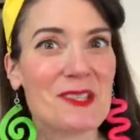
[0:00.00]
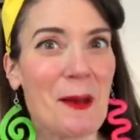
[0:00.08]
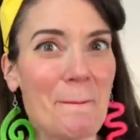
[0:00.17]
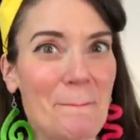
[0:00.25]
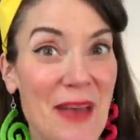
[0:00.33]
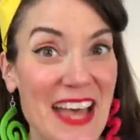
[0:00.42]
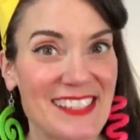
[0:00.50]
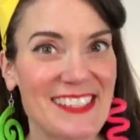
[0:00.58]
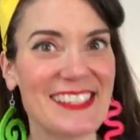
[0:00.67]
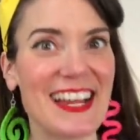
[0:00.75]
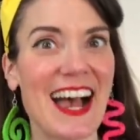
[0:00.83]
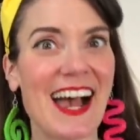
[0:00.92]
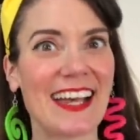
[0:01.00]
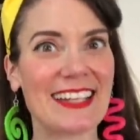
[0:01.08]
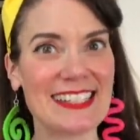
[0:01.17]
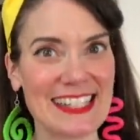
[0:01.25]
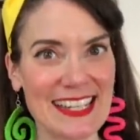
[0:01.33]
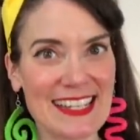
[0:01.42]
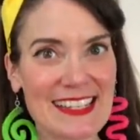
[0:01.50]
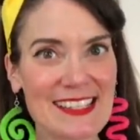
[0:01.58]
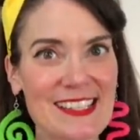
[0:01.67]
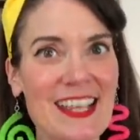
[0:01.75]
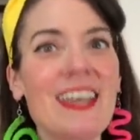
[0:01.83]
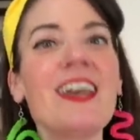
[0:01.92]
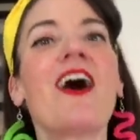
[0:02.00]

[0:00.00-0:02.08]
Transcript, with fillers: the best ideas